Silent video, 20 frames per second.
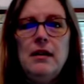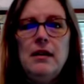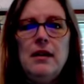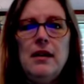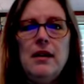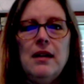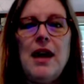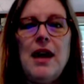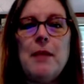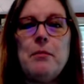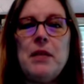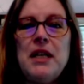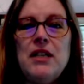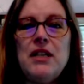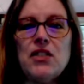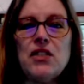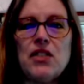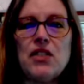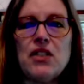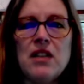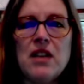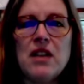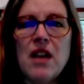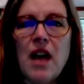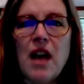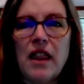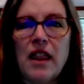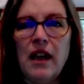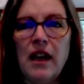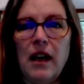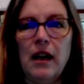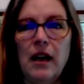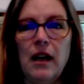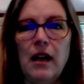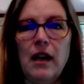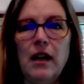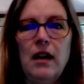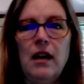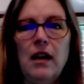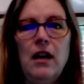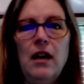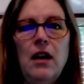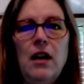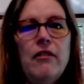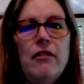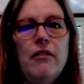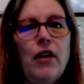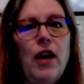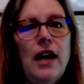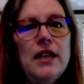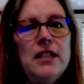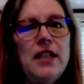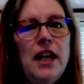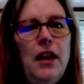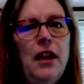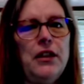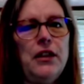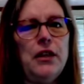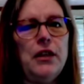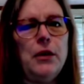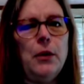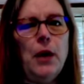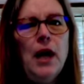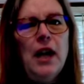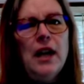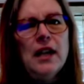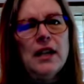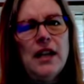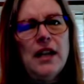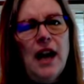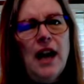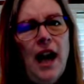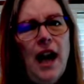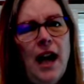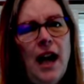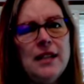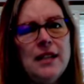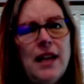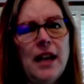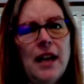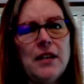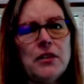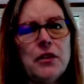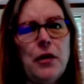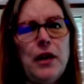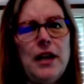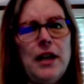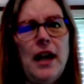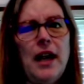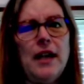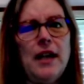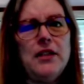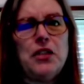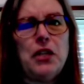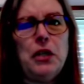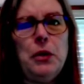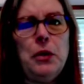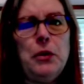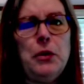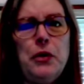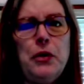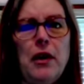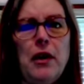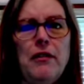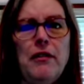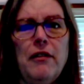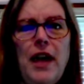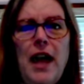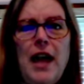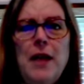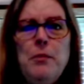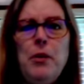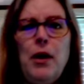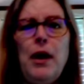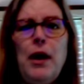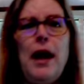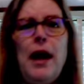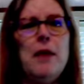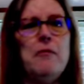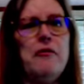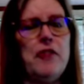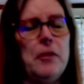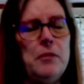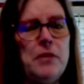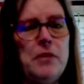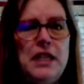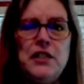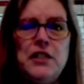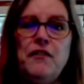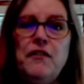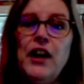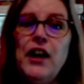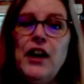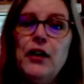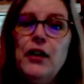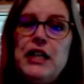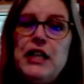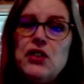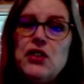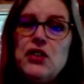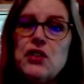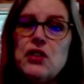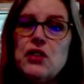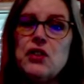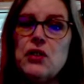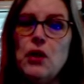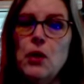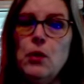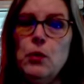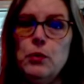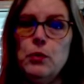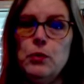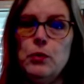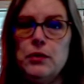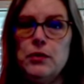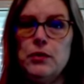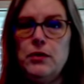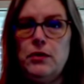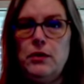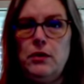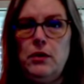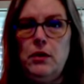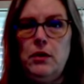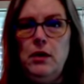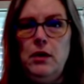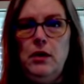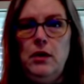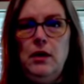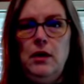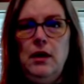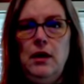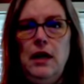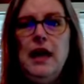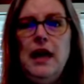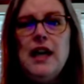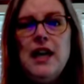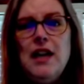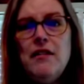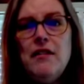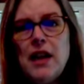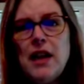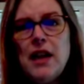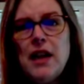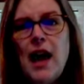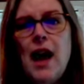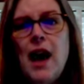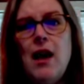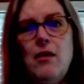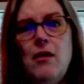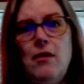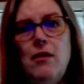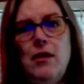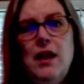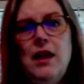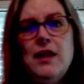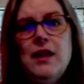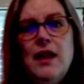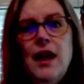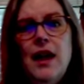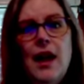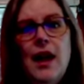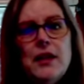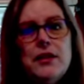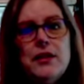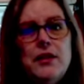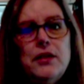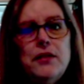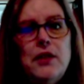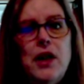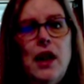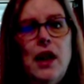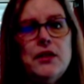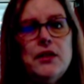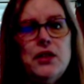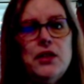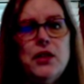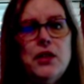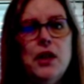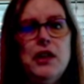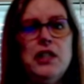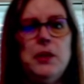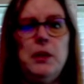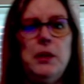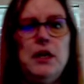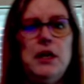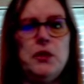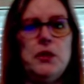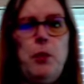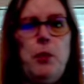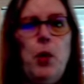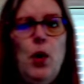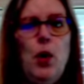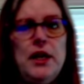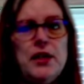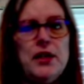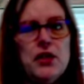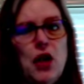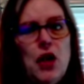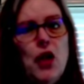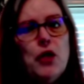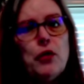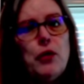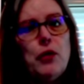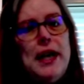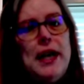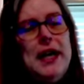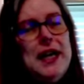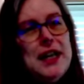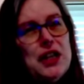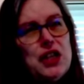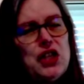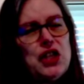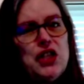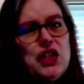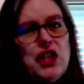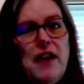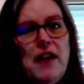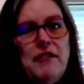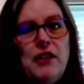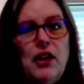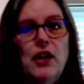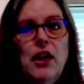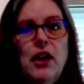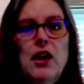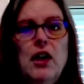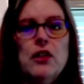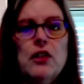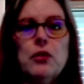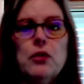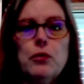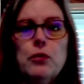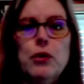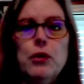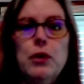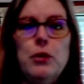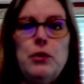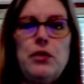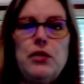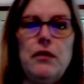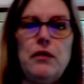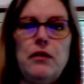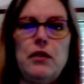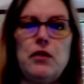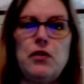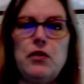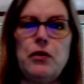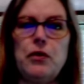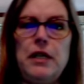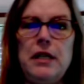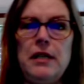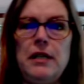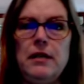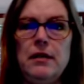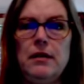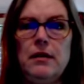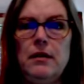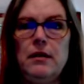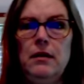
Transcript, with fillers: That means nothing. For I tell you, God can create children of Abraham from these very stones. Even now, the axe of God's judgment is poised, ready to sever the roots of the trees.